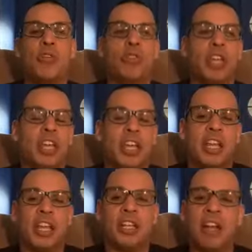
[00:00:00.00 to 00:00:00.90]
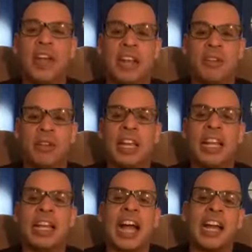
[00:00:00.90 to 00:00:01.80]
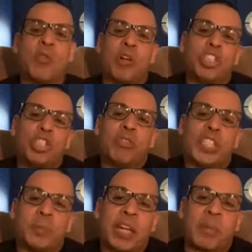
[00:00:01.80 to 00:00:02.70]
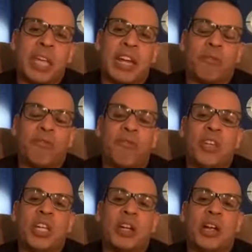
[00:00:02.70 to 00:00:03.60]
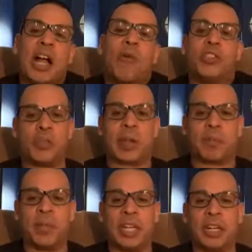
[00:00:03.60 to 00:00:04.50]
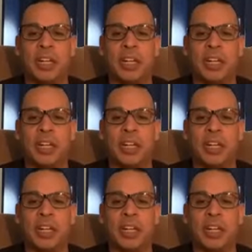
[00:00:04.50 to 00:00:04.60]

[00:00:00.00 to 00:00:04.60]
love out of, I, I don't want you to respect me out of fear. I want you to respect me out of love.